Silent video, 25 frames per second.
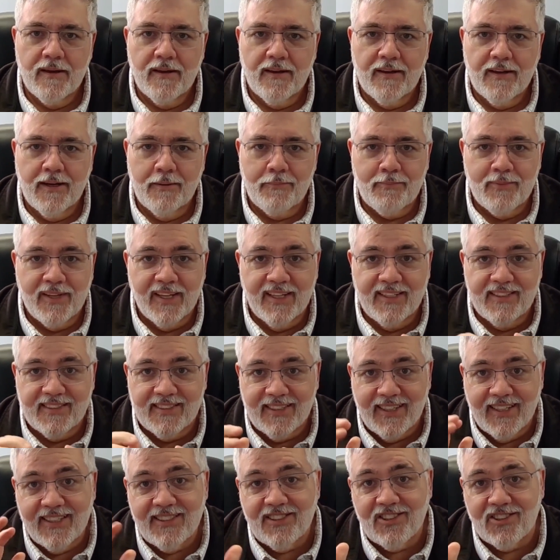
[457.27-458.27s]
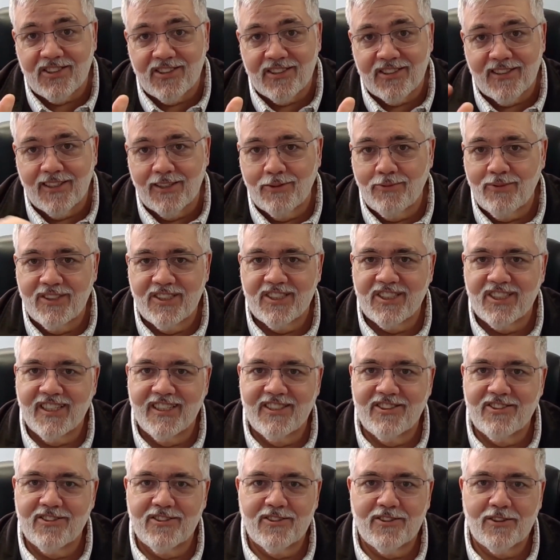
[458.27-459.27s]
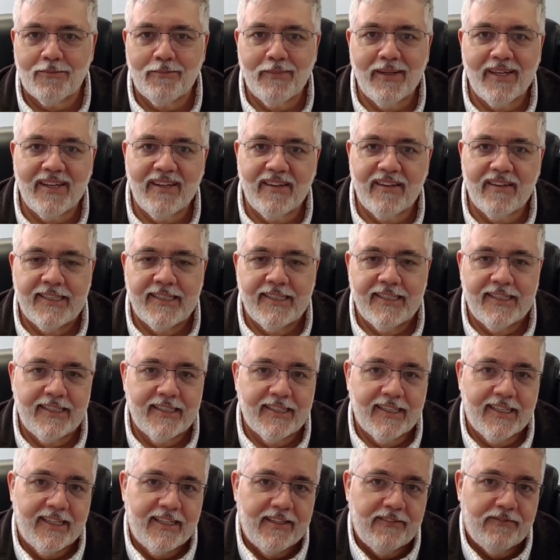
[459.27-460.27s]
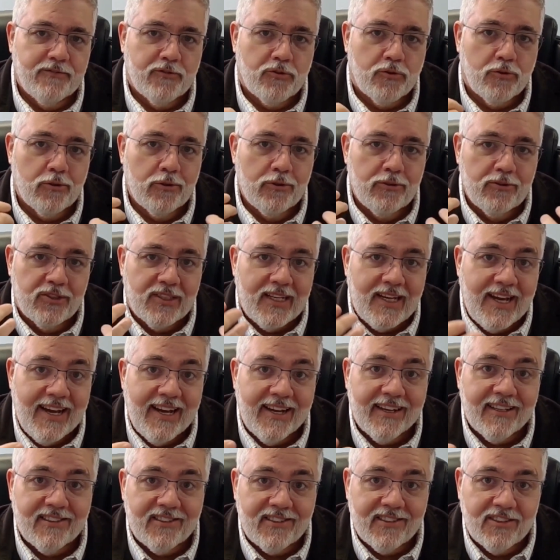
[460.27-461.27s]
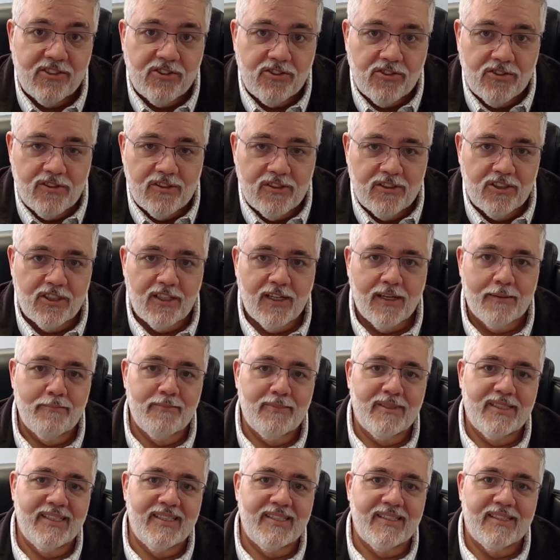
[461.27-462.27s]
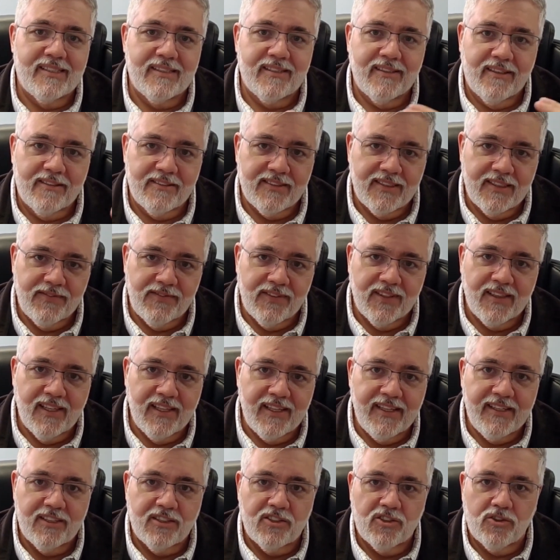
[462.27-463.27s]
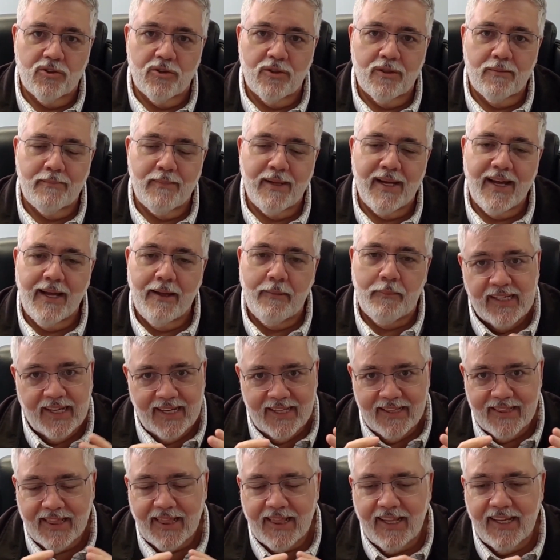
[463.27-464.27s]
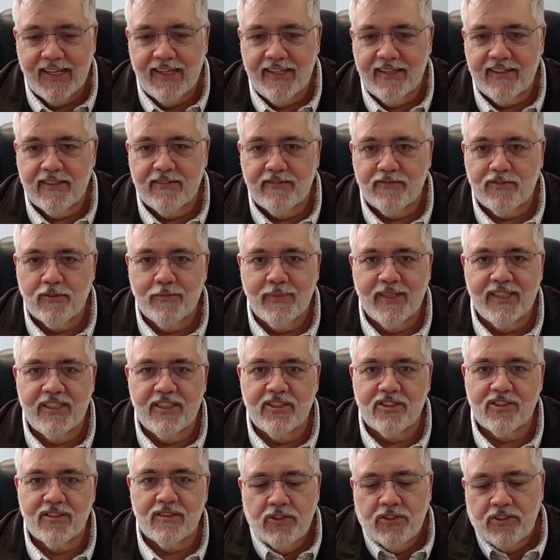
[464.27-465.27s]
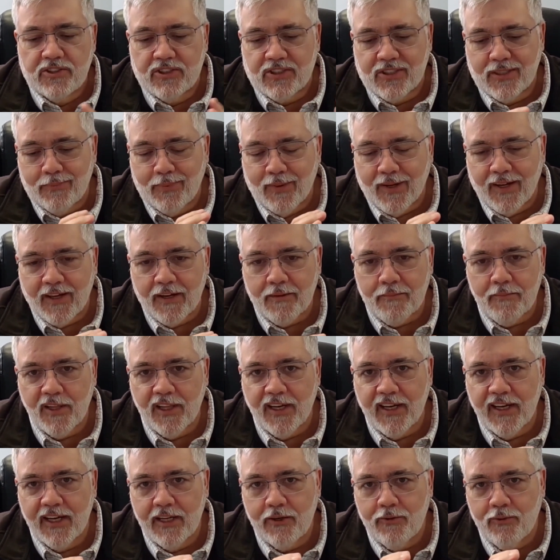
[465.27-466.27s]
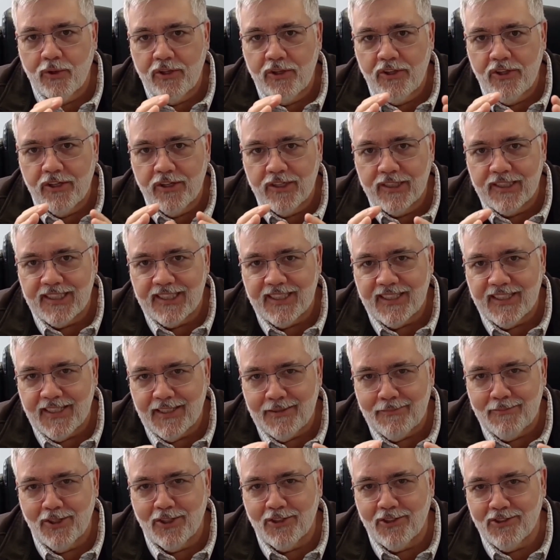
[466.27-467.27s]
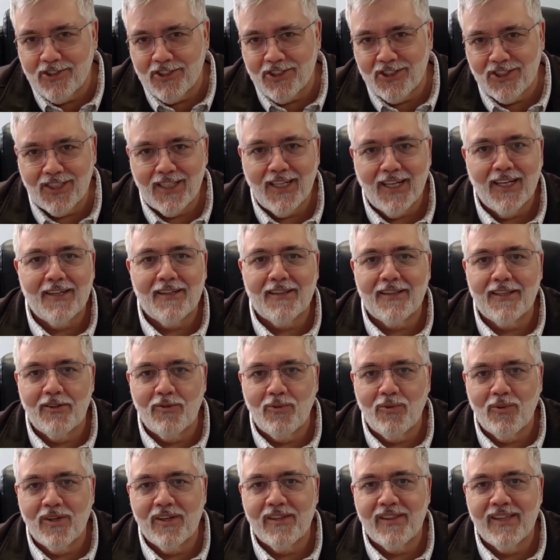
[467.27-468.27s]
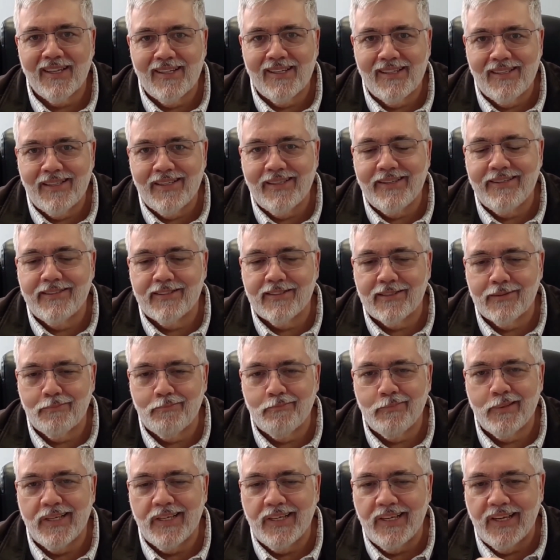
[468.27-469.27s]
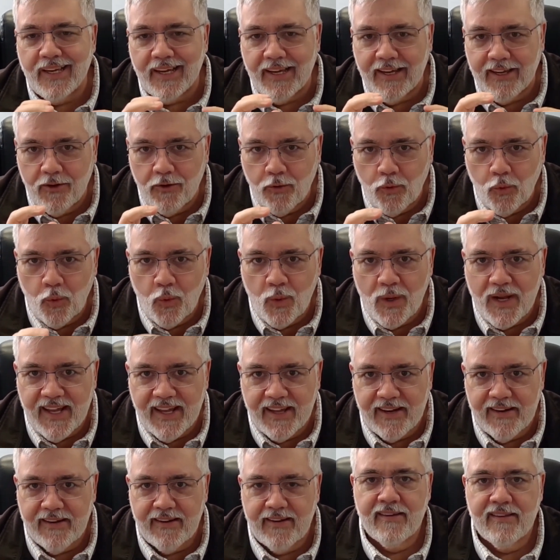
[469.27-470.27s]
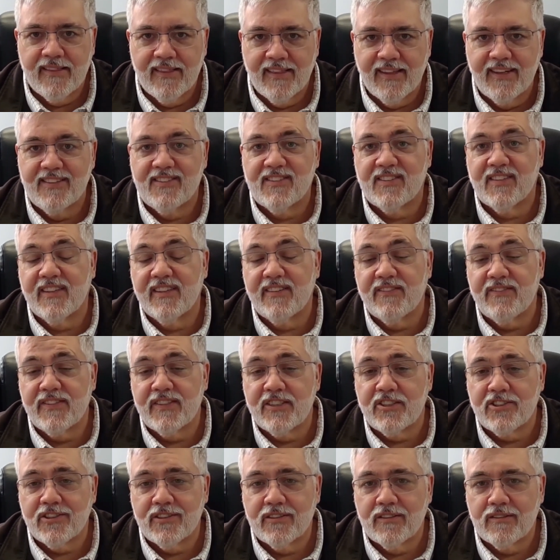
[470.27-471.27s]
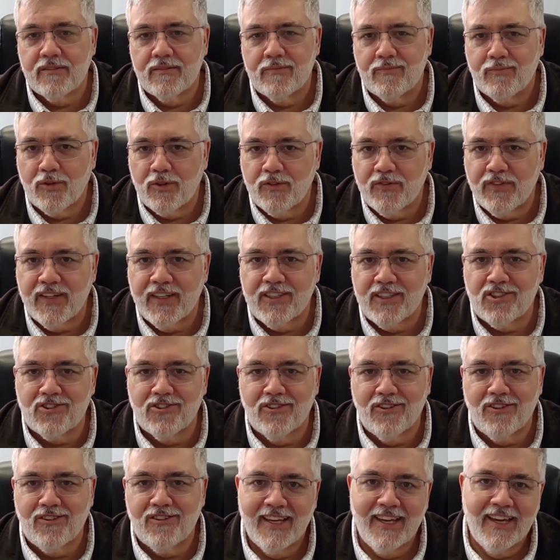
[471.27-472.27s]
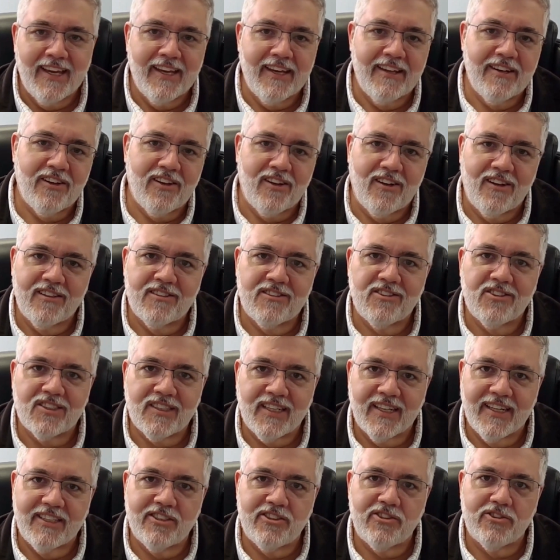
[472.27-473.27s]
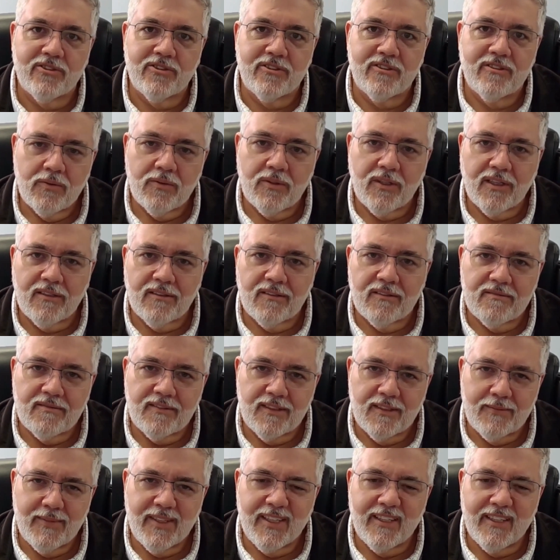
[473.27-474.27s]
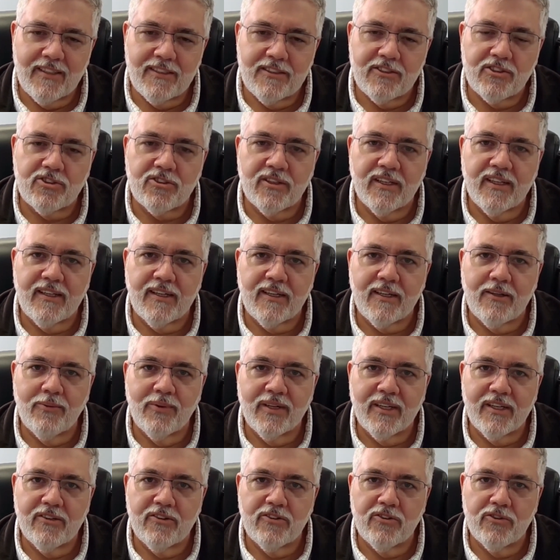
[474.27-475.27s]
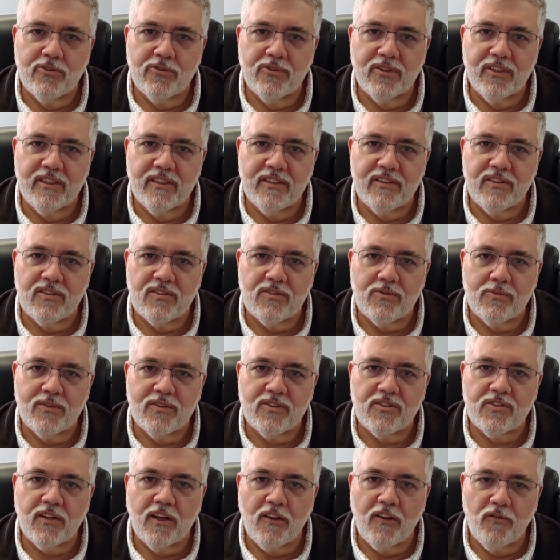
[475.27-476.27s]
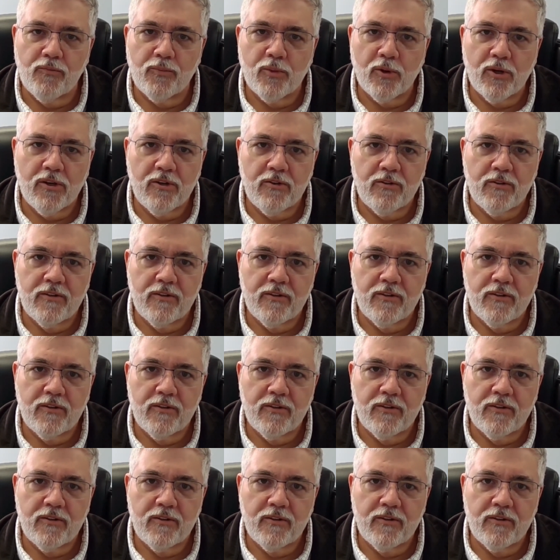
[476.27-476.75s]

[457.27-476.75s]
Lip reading: Updates instantly when changes are made. Give crews access to the job details, even links to a map and client information. You see, bottom line, when your team knows exactly where they need to be and when, they stay efficient, professional, and on schedule. Well, let me illustrate how we can do this with SolvePro.